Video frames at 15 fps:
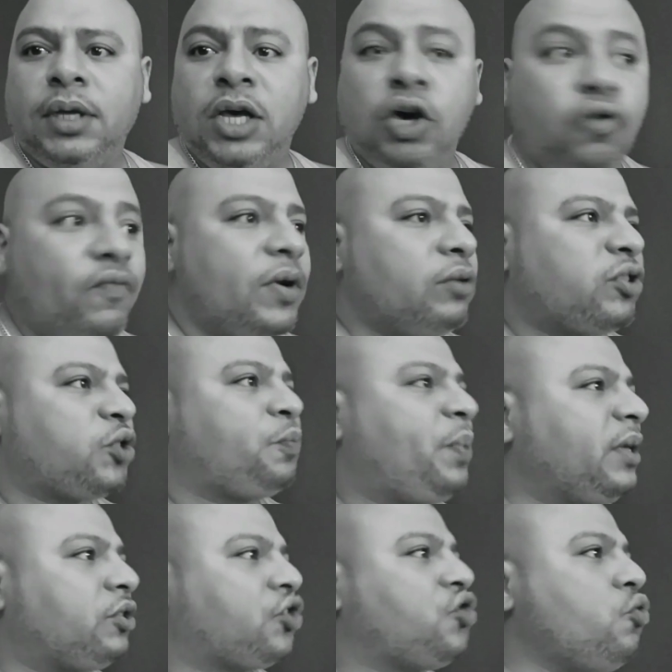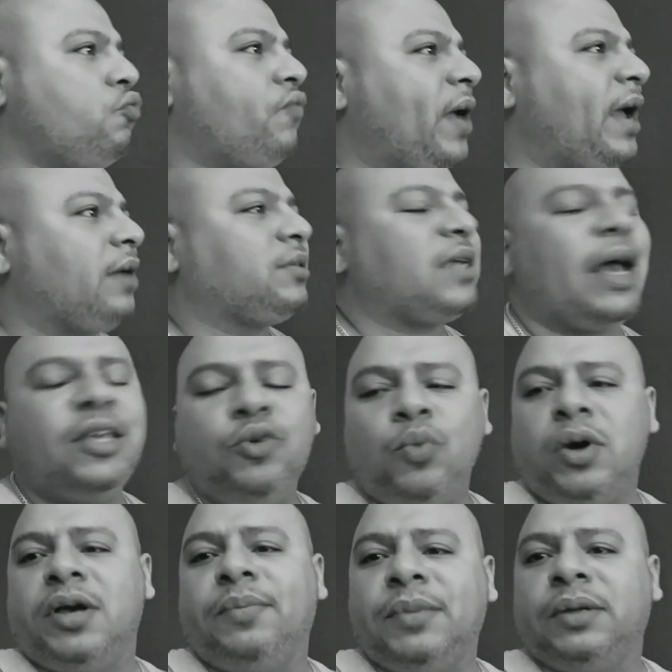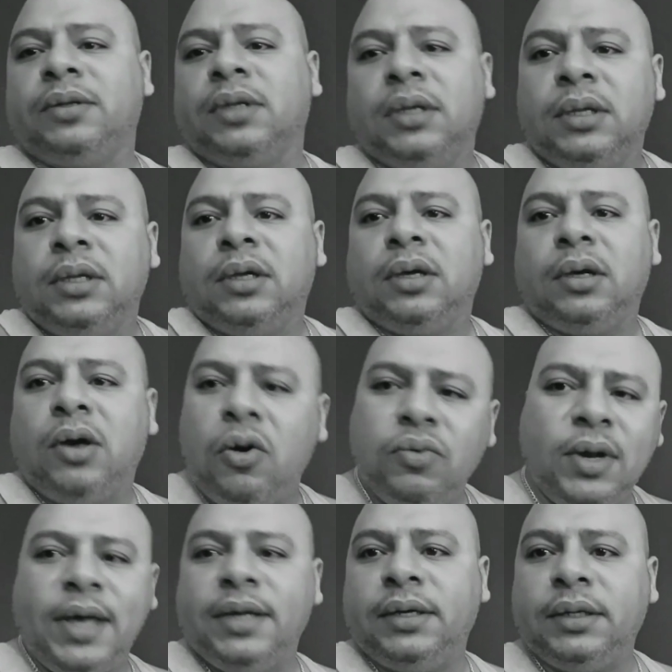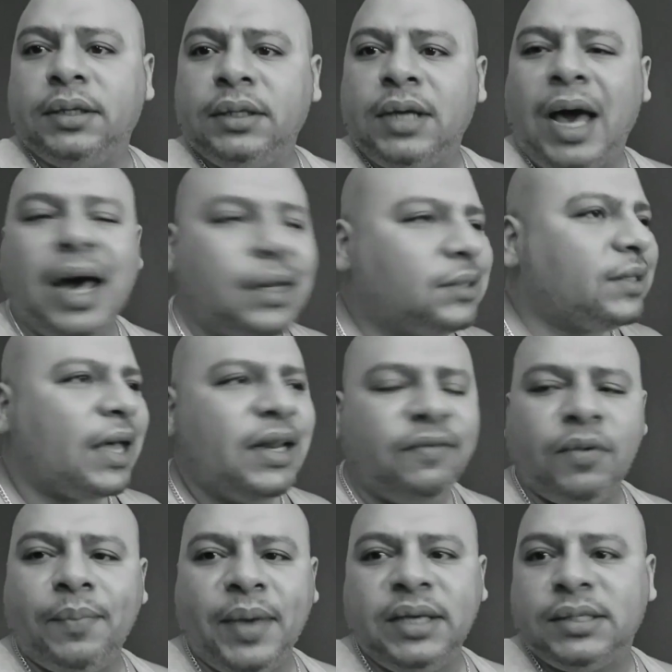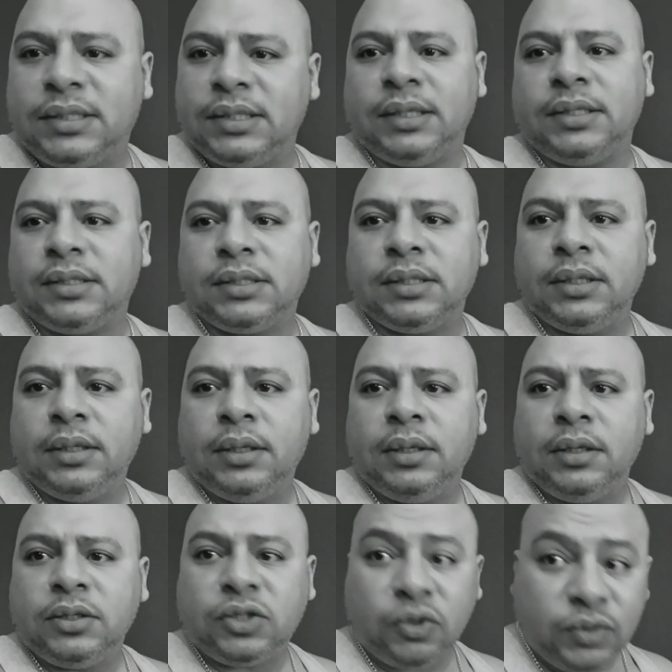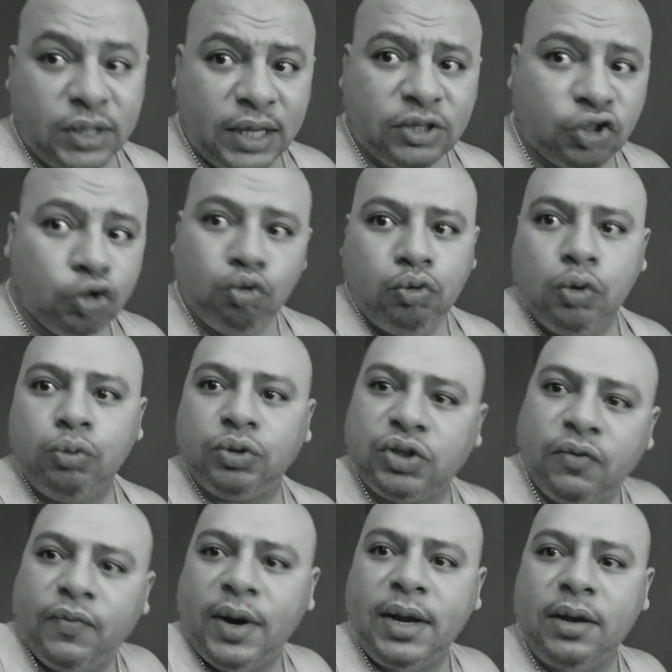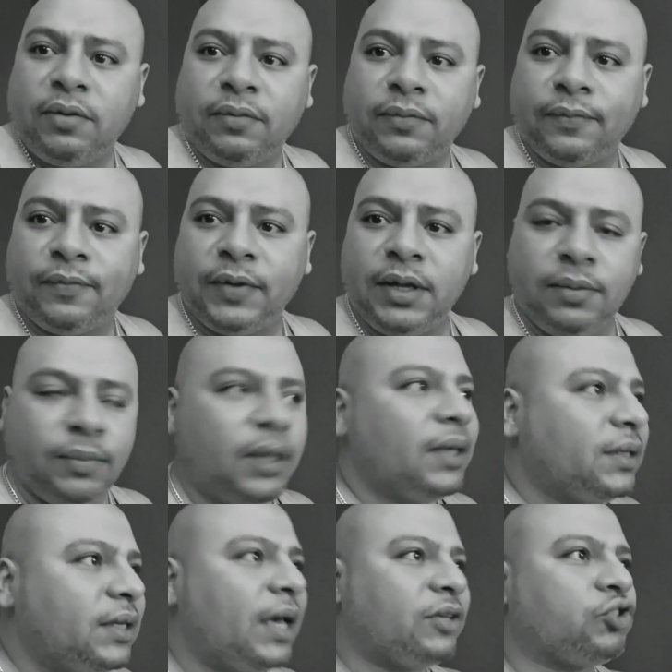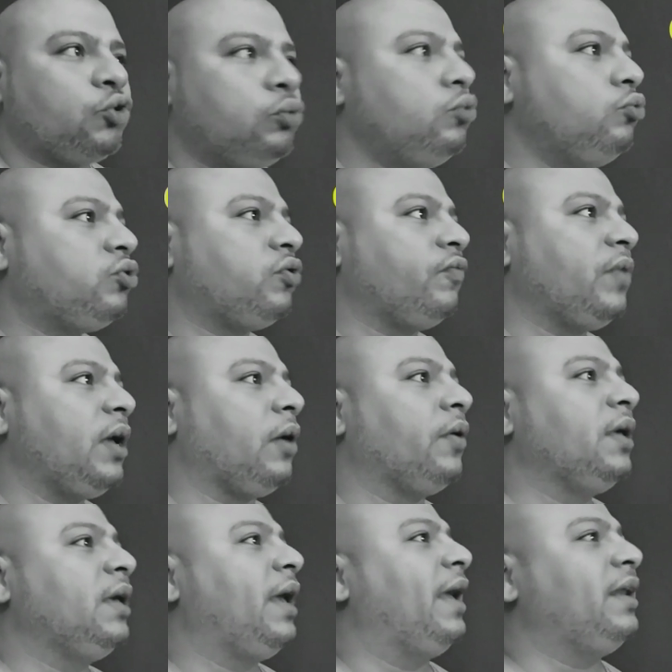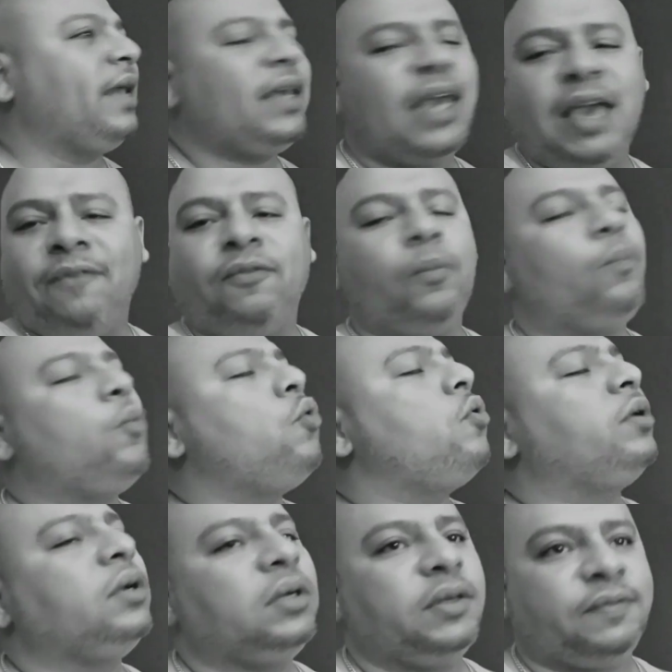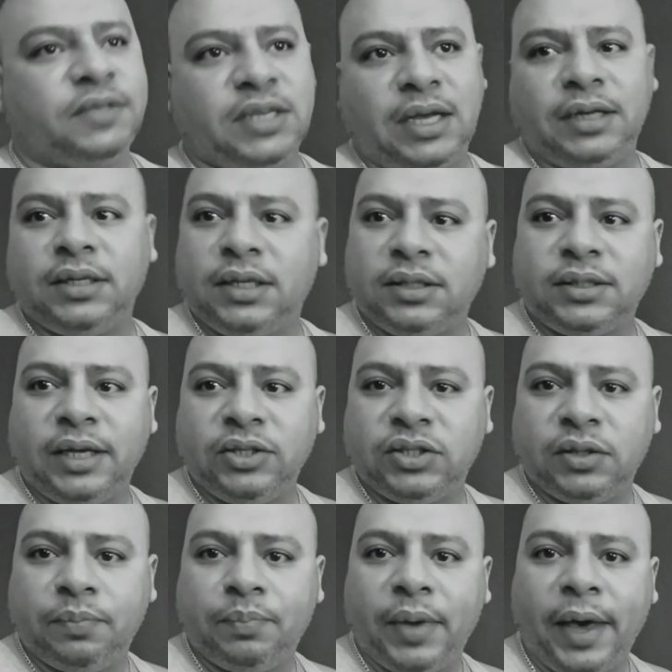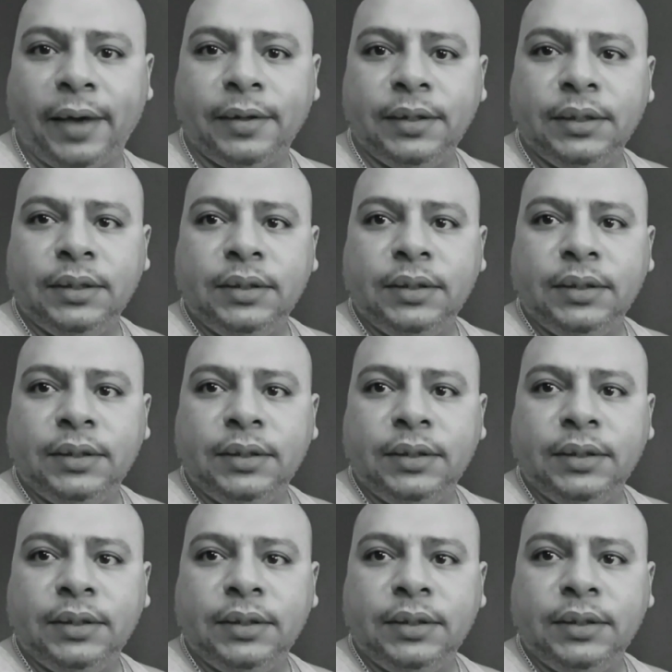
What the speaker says: Ill Will spit 2 rounds. How you want him to go later? How does that even make sense? So, yes, you lose the round, fam. Yes, you lose the round. And they gave him more than enough time to get that shit back.